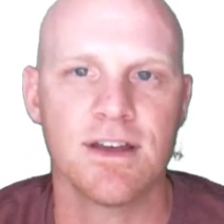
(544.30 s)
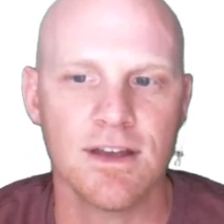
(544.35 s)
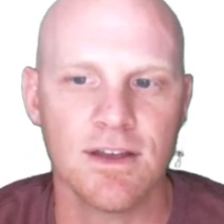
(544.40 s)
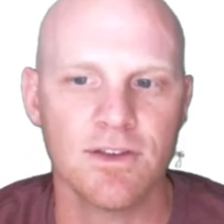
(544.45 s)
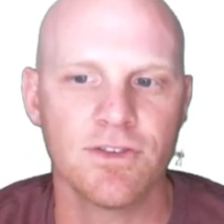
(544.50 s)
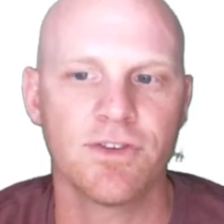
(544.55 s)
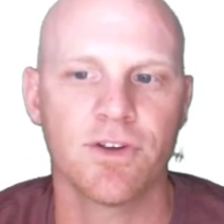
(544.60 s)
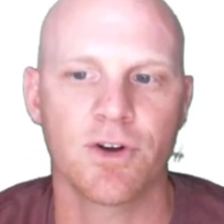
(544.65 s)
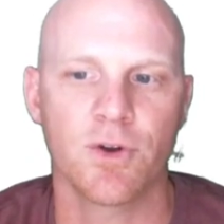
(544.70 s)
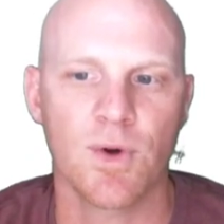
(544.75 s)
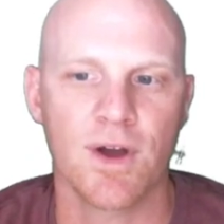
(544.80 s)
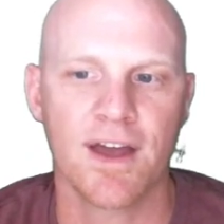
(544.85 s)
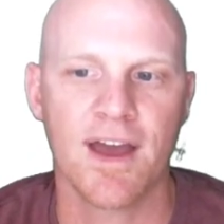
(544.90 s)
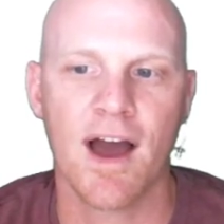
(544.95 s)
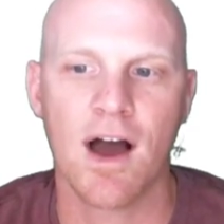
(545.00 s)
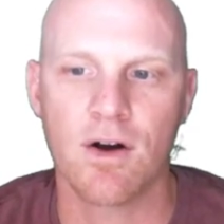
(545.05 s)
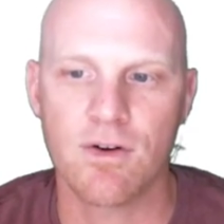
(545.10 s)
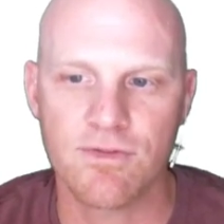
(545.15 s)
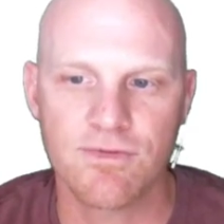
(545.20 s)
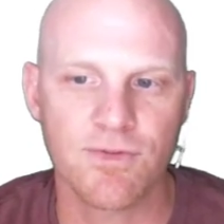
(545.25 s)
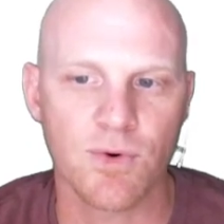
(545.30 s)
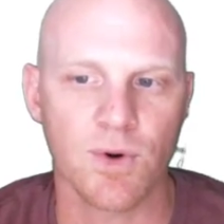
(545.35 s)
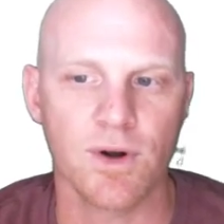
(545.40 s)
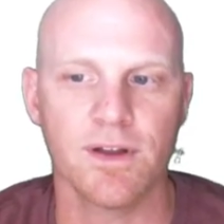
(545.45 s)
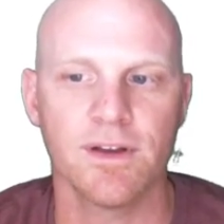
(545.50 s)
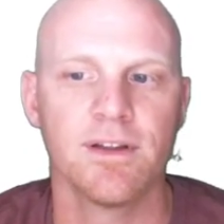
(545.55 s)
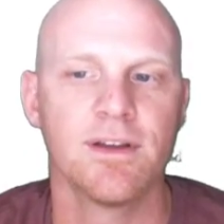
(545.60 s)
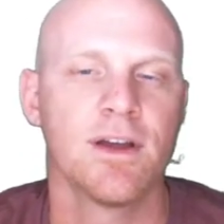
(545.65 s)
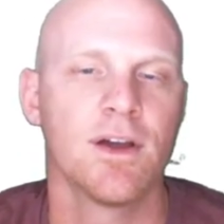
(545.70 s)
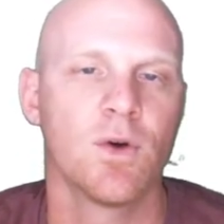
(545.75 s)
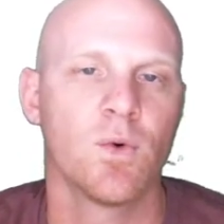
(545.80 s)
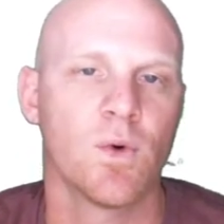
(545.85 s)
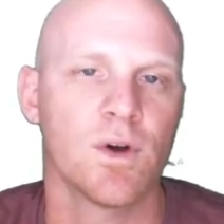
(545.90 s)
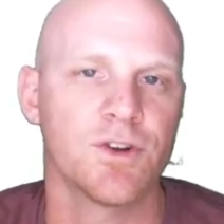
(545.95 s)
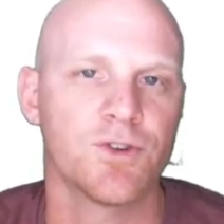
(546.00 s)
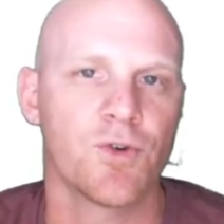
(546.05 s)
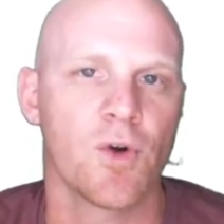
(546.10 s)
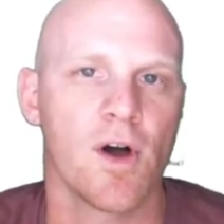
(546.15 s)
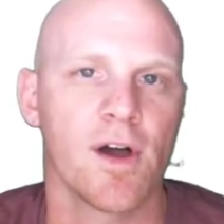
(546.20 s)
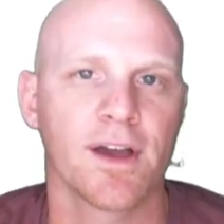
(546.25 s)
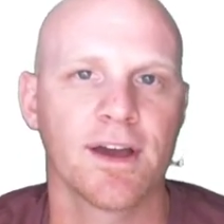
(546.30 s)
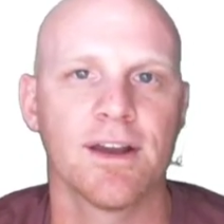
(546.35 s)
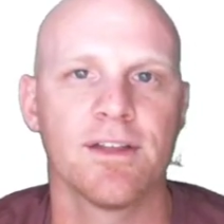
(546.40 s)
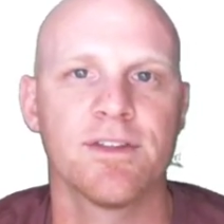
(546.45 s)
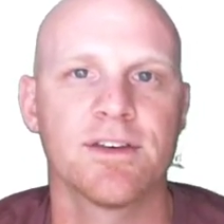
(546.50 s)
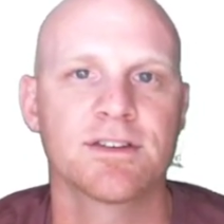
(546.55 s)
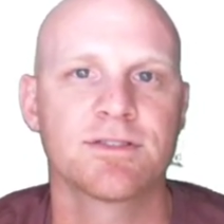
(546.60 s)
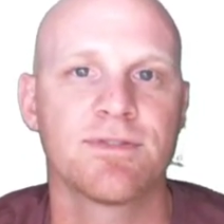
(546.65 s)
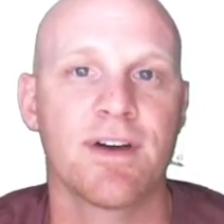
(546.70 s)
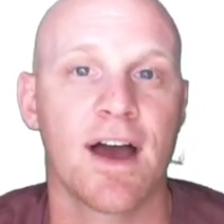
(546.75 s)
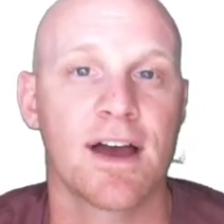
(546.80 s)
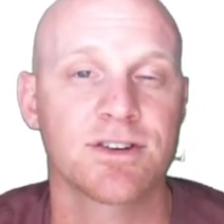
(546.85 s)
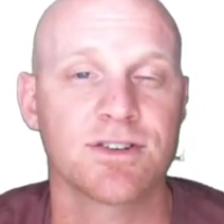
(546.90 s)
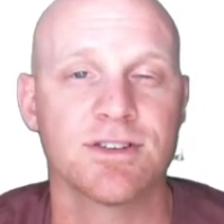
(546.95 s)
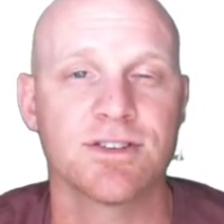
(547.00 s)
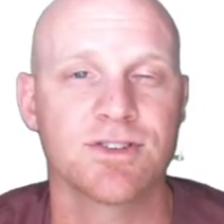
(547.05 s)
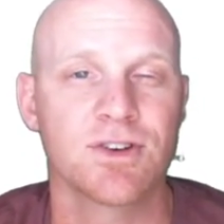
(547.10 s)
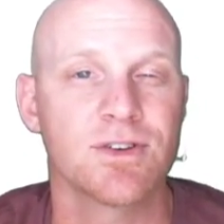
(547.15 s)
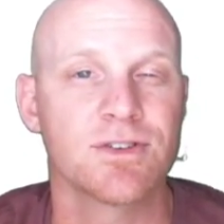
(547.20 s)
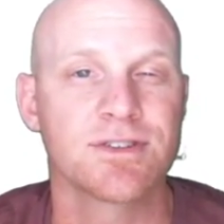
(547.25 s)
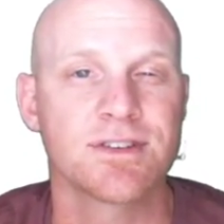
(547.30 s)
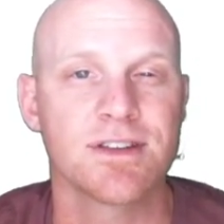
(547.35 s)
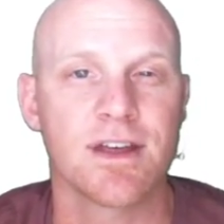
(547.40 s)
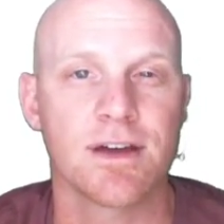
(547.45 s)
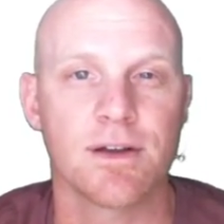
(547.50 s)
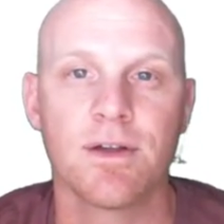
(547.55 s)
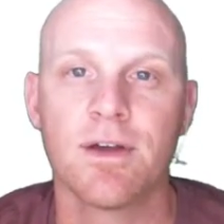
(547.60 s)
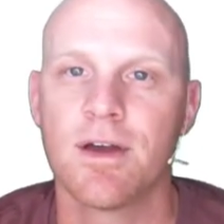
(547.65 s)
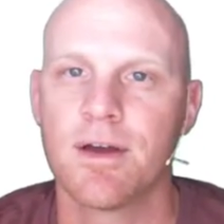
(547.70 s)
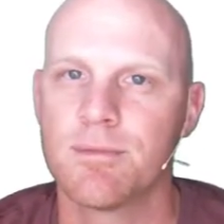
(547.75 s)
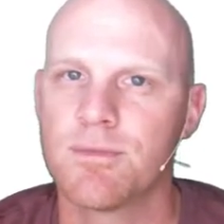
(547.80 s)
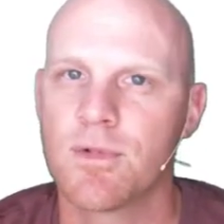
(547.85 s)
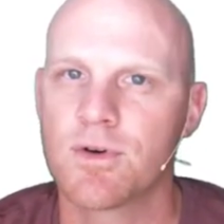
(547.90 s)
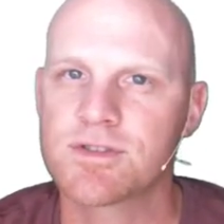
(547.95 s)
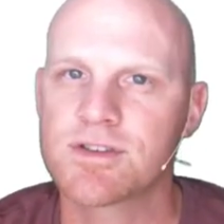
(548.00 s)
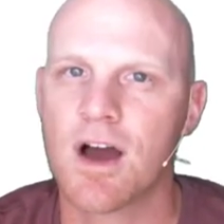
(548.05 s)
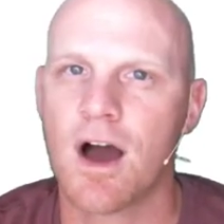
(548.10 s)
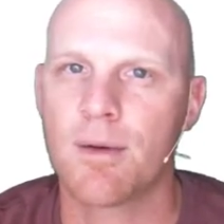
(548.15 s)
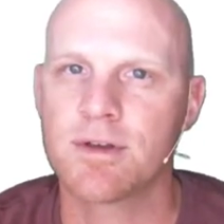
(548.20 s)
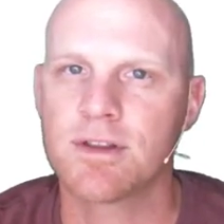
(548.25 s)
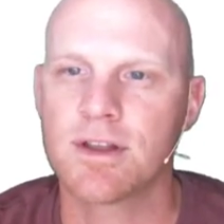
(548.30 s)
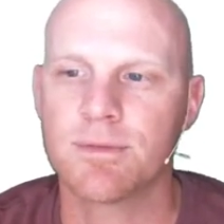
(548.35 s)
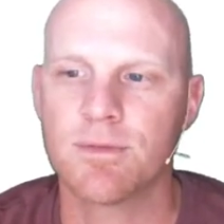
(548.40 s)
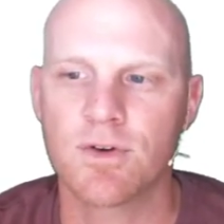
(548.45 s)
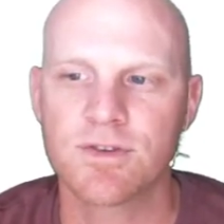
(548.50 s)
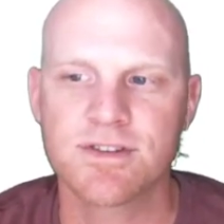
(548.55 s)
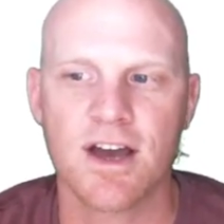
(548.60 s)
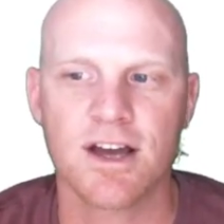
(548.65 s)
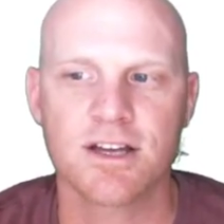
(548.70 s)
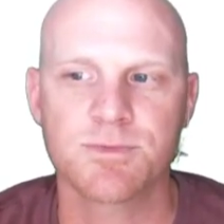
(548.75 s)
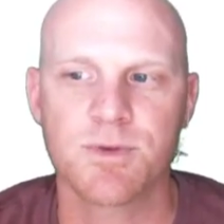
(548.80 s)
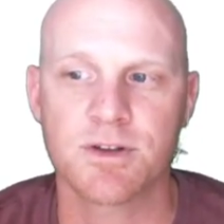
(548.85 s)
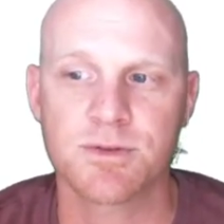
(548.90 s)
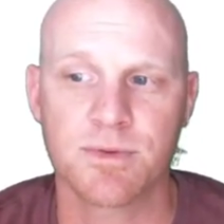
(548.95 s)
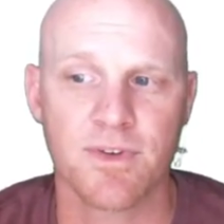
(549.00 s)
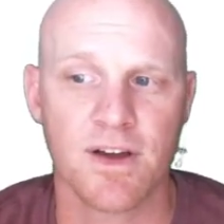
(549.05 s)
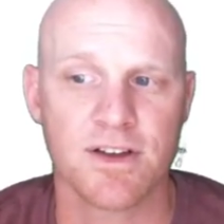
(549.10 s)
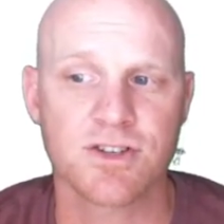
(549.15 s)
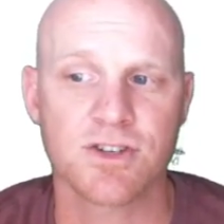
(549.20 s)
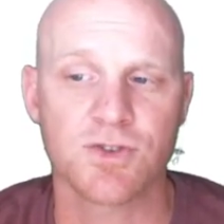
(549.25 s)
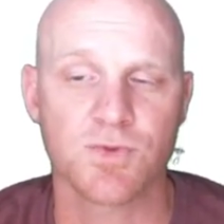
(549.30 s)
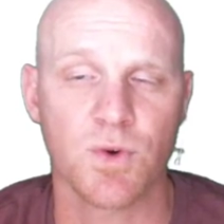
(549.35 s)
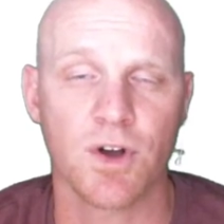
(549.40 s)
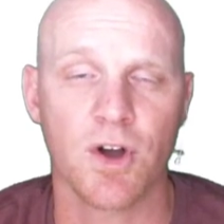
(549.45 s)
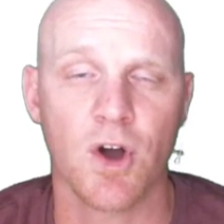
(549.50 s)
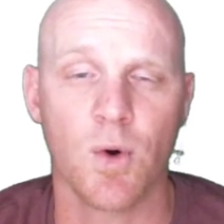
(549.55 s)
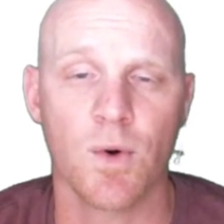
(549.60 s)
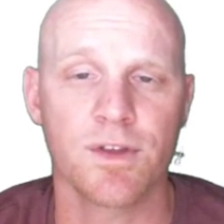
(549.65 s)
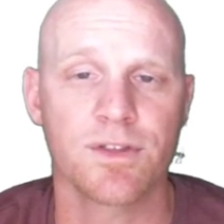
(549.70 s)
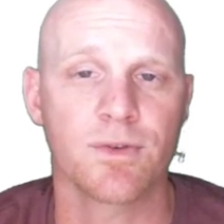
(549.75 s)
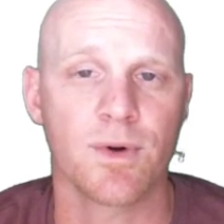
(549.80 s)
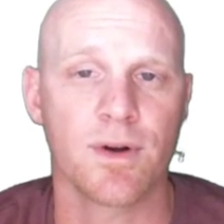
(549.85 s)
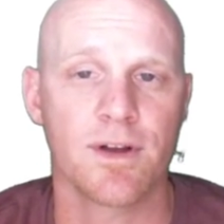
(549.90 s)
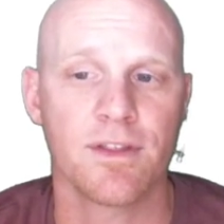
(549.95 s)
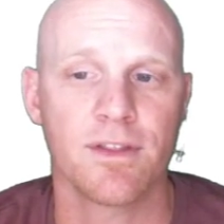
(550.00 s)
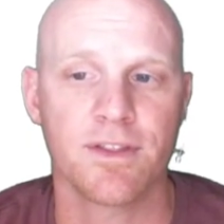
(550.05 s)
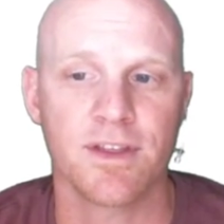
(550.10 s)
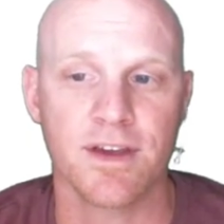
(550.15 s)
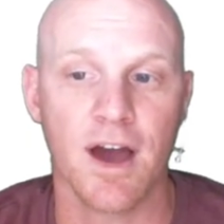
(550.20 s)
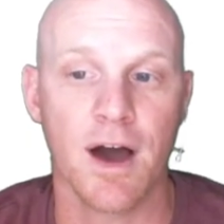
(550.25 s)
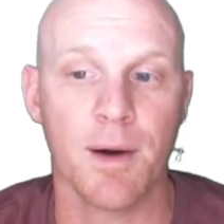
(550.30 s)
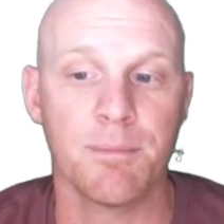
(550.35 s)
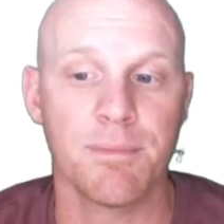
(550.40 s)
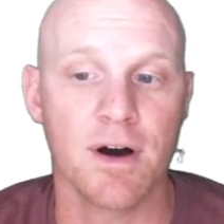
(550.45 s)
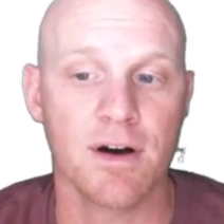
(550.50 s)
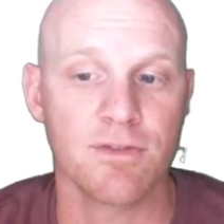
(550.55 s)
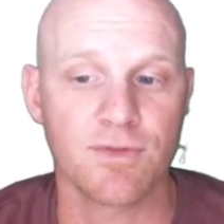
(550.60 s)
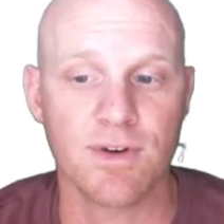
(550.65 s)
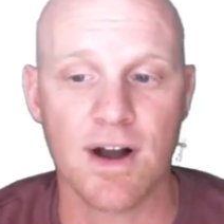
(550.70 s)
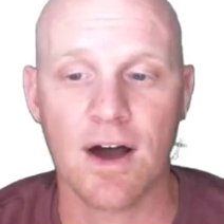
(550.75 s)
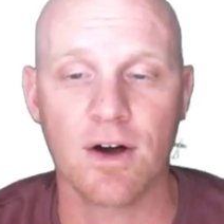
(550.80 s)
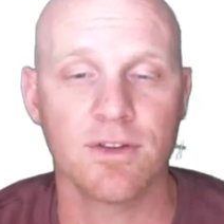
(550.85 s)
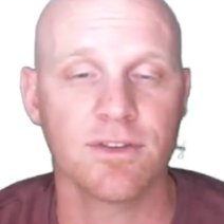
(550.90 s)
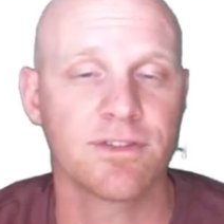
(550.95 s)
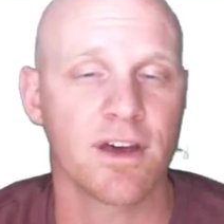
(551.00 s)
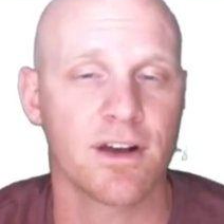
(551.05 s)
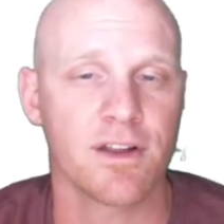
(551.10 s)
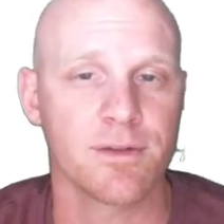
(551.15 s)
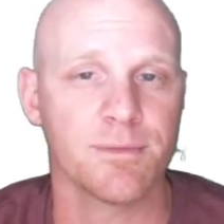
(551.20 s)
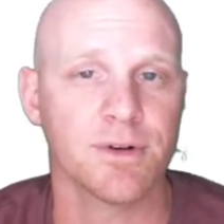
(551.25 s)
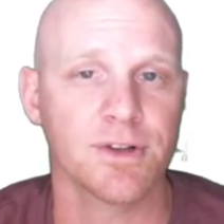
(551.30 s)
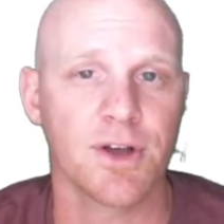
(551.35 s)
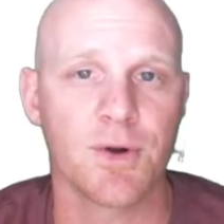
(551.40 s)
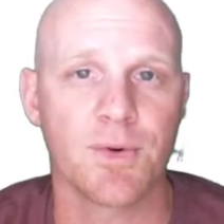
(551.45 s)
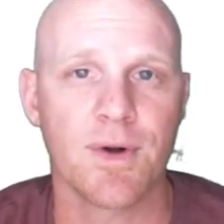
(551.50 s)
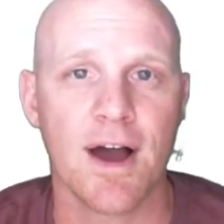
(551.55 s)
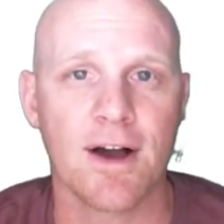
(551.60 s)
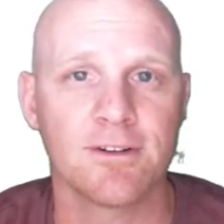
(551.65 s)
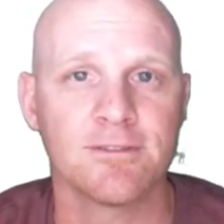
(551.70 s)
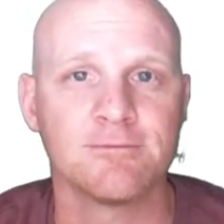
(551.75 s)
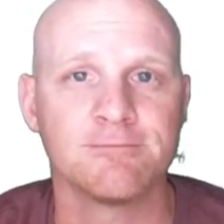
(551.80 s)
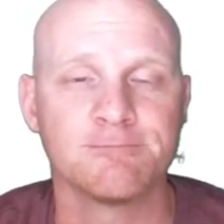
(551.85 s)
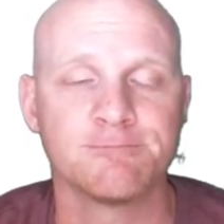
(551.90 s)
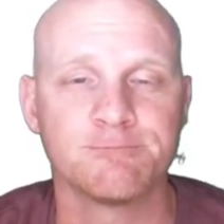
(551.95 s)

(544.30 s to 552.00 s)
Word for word: easier to account for it when drawing it in this fashion. So you'll see that most commonly, most textbooks professors will go with the, the above route instead of the below route.